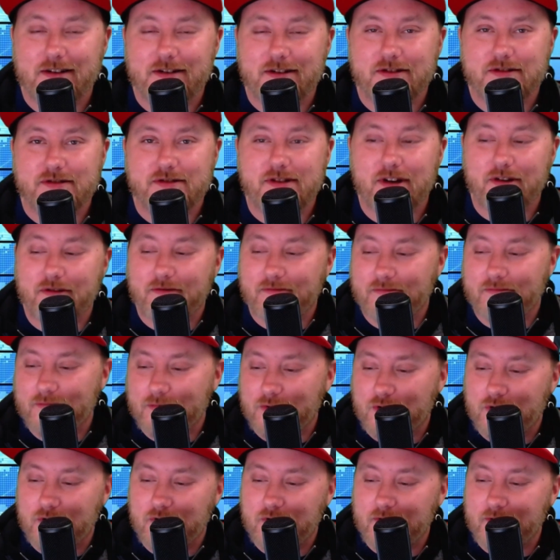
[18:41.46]
So
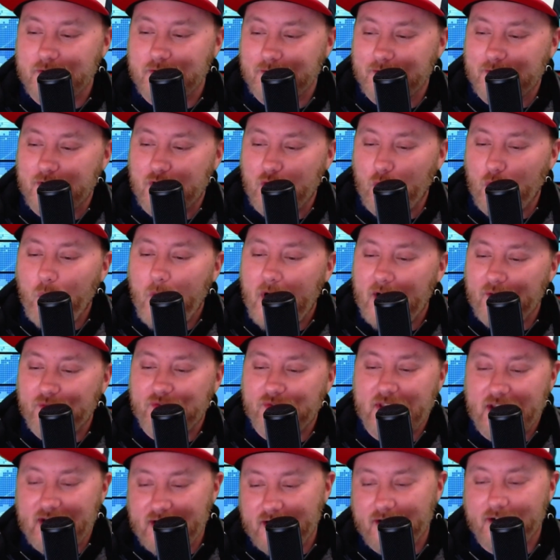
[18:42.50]
go out
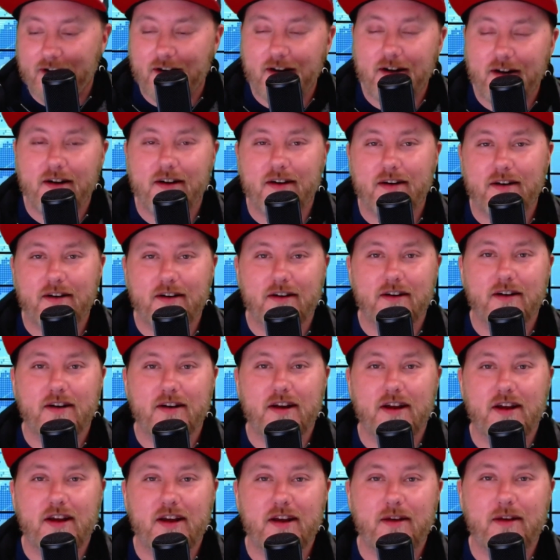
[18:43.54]
there,
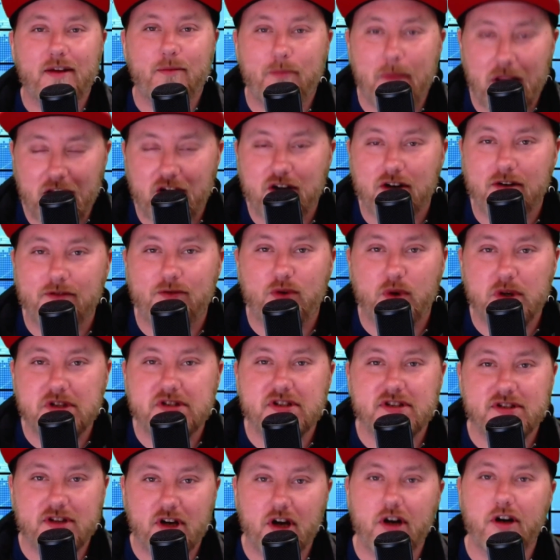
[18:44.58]
make your
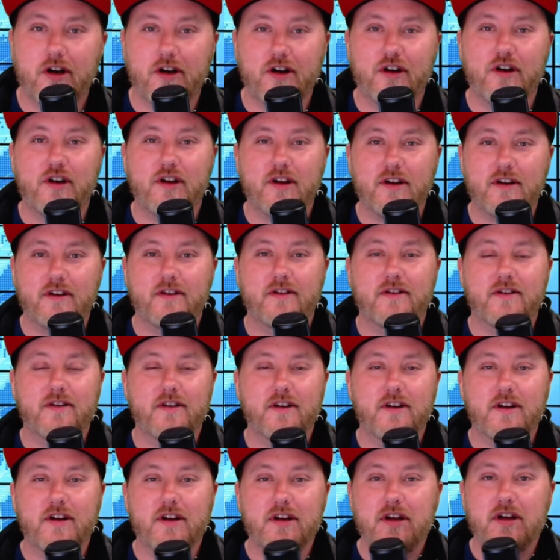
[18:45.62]
voices heard.
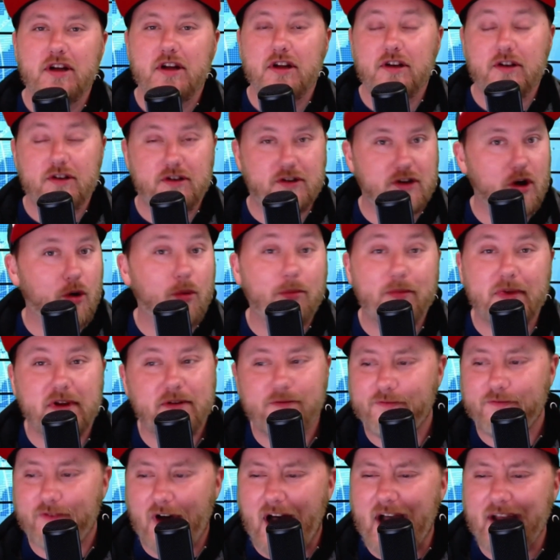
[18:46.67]
Don't be
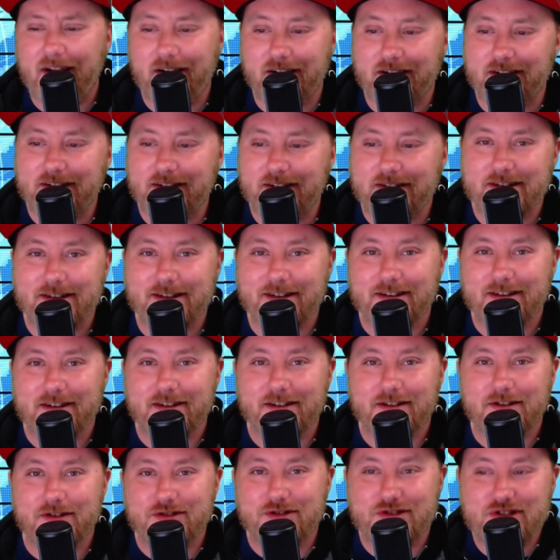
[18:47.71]
violent.
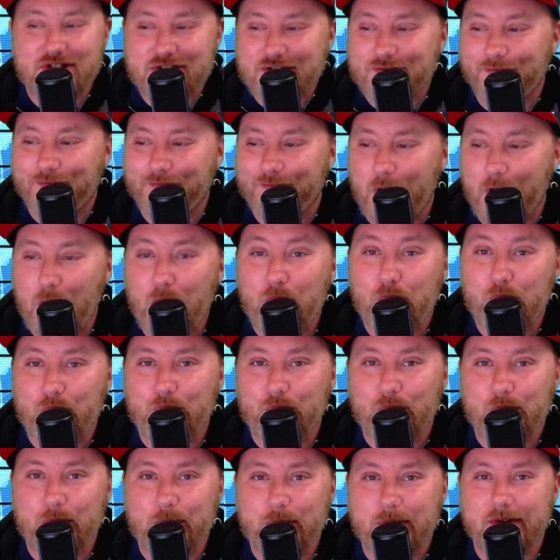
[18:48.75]
Just vote.
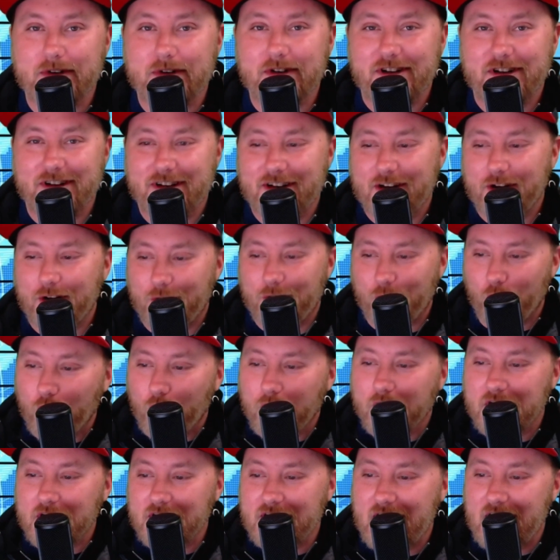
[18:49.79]

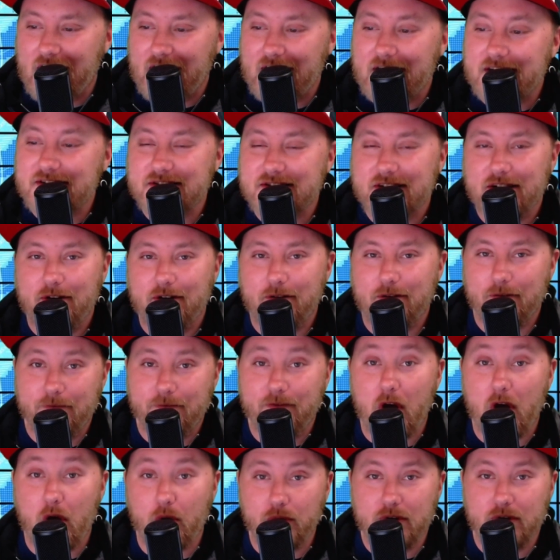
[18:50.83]
Organize,
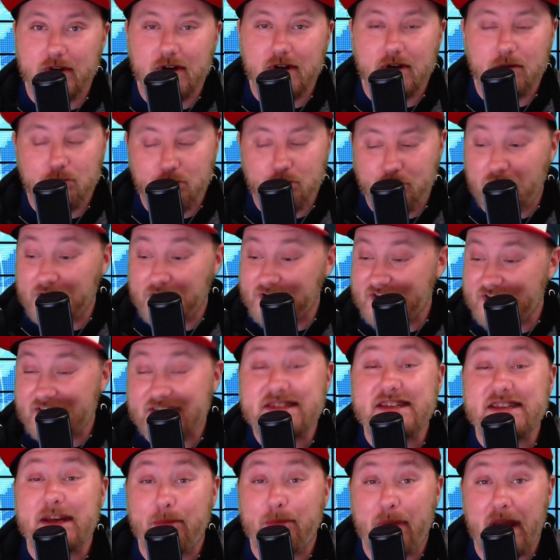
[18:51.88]
vote,
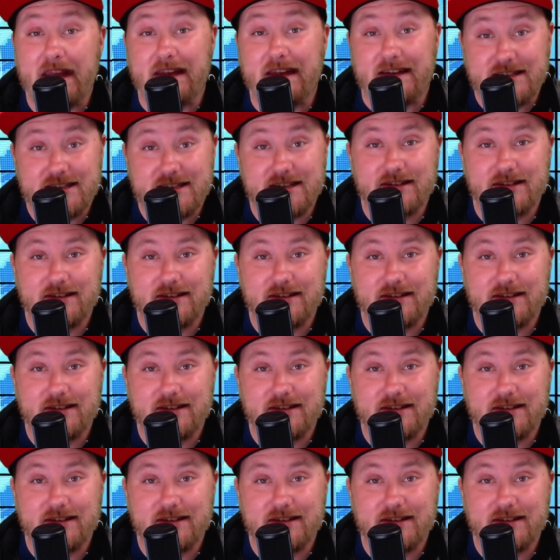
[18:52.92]
participate.